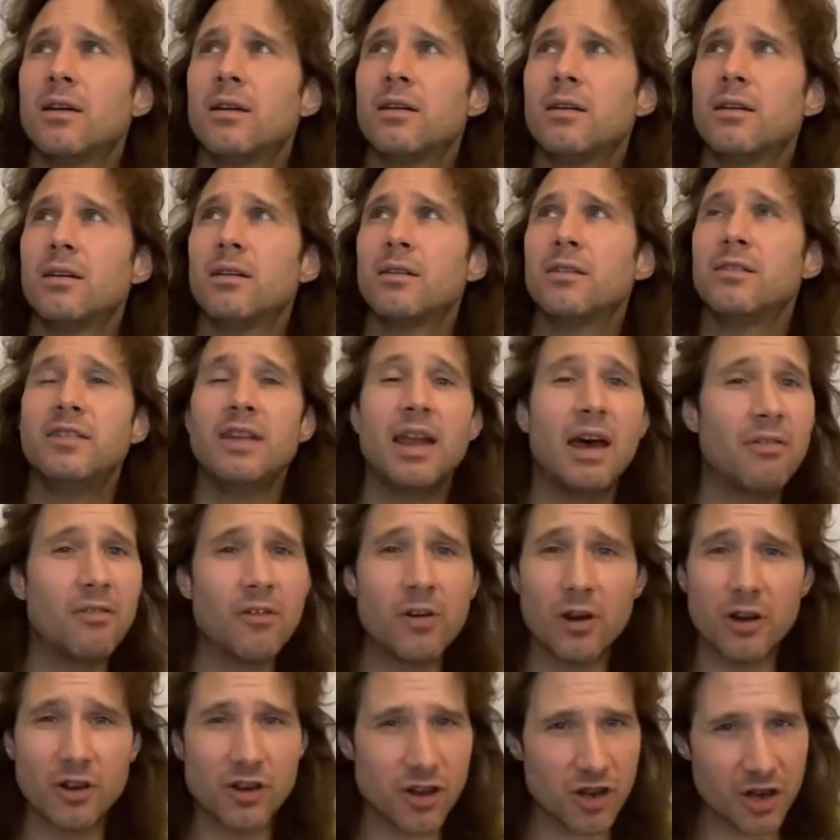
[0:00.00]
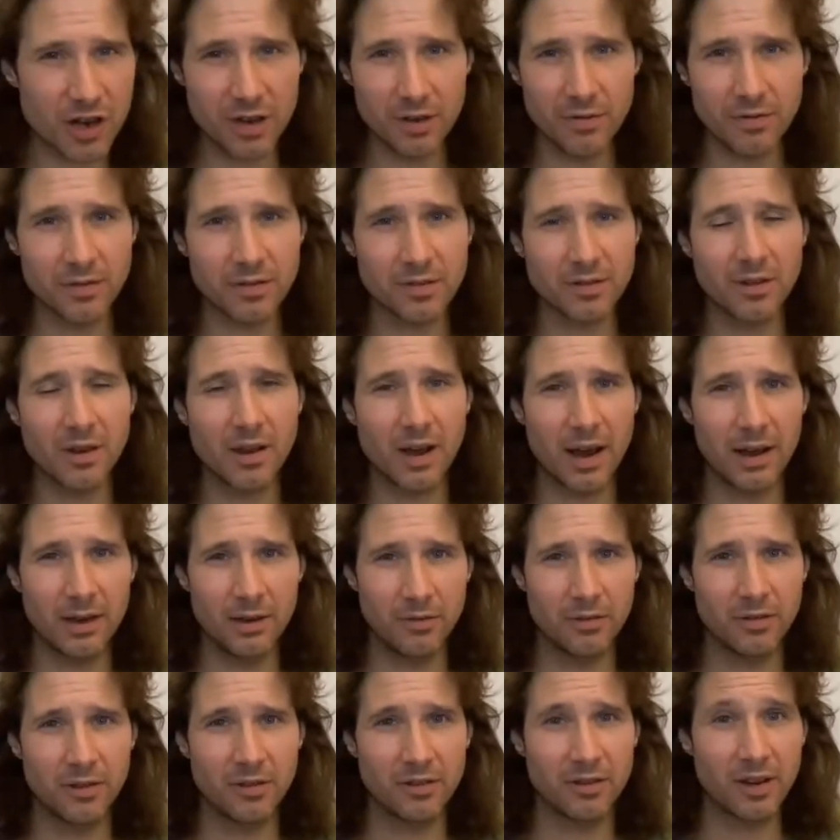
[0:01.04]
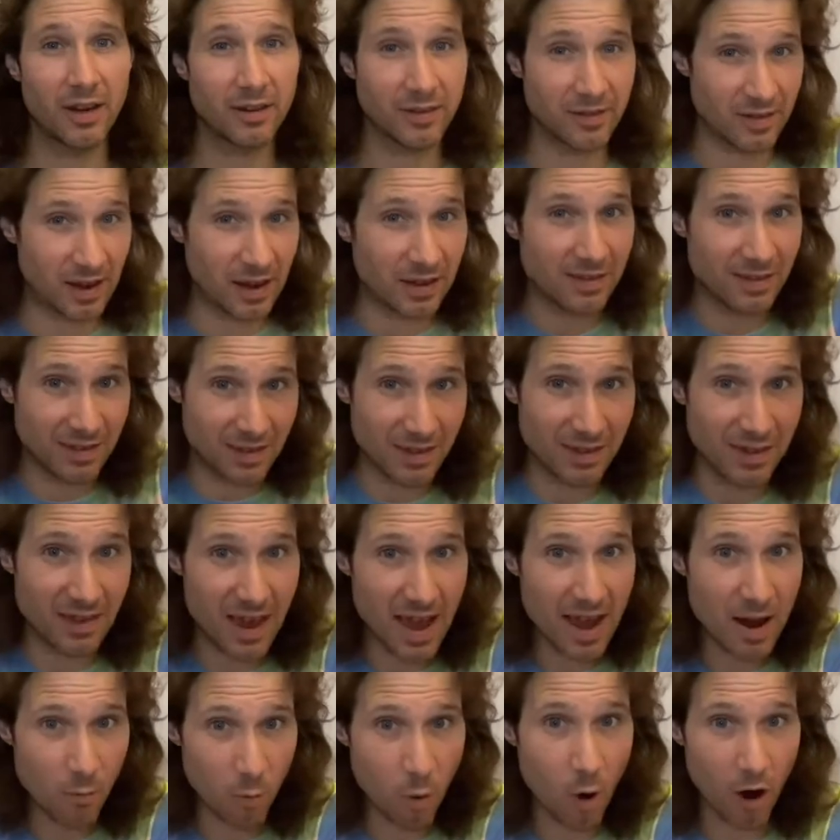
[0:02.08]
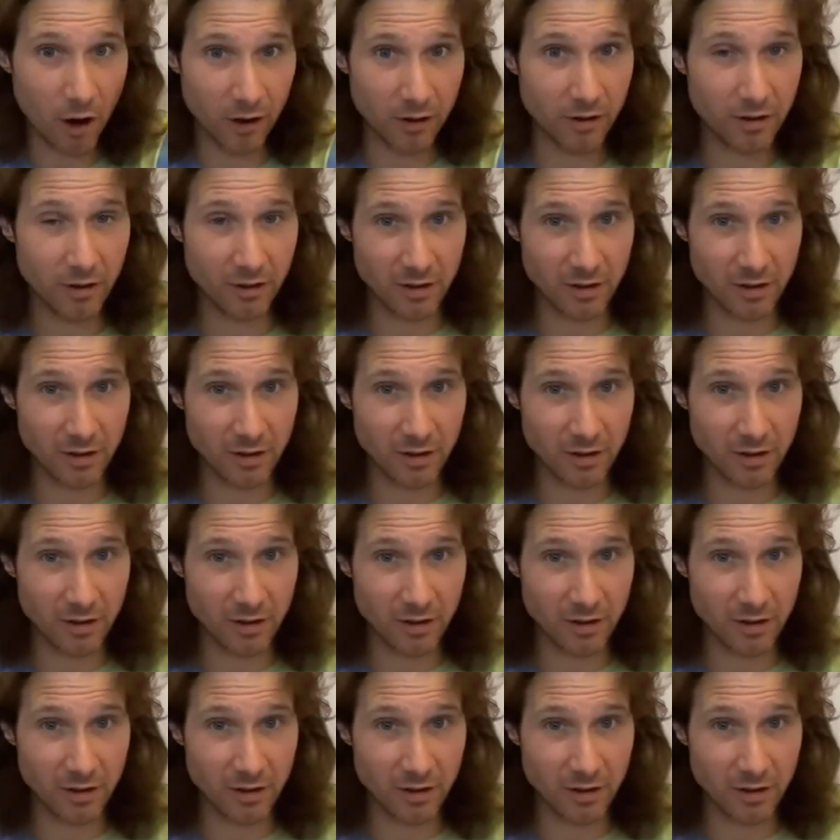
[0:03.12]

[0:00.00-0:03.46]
never achieves the kind of success that they want,